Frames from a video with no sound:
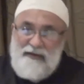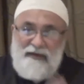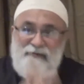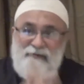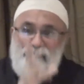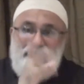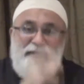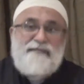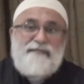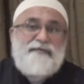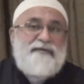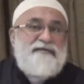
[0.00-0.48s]

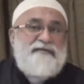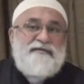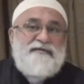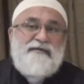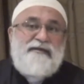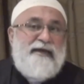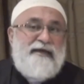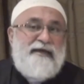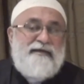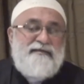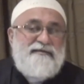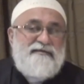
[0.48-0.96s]
Imam
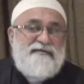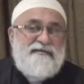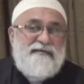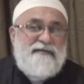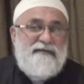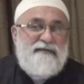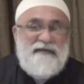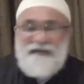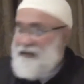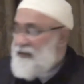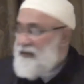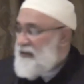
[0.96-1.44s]
doesn't answer.
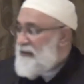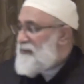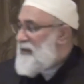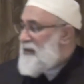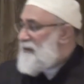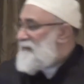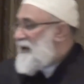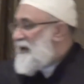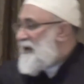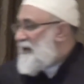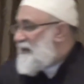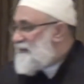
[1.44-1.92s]

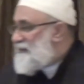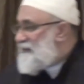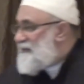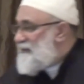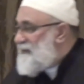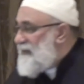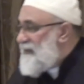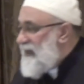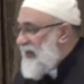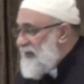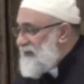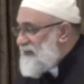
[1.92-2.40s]
Imam
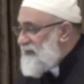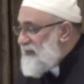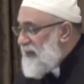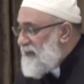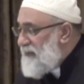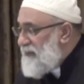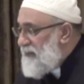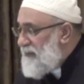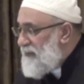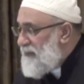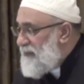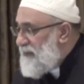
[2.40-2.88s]
asks
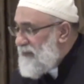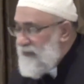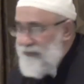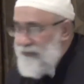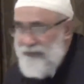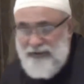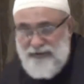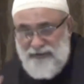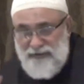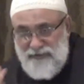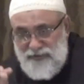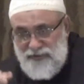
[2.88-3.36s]
Hassan,
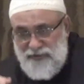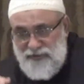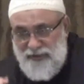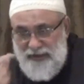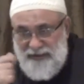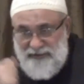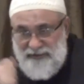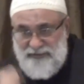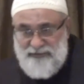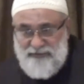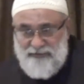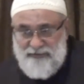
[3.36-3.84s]
why don't you
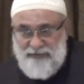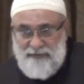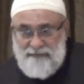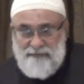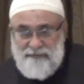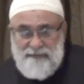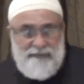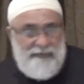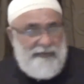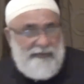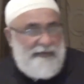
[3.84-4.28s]
answer him?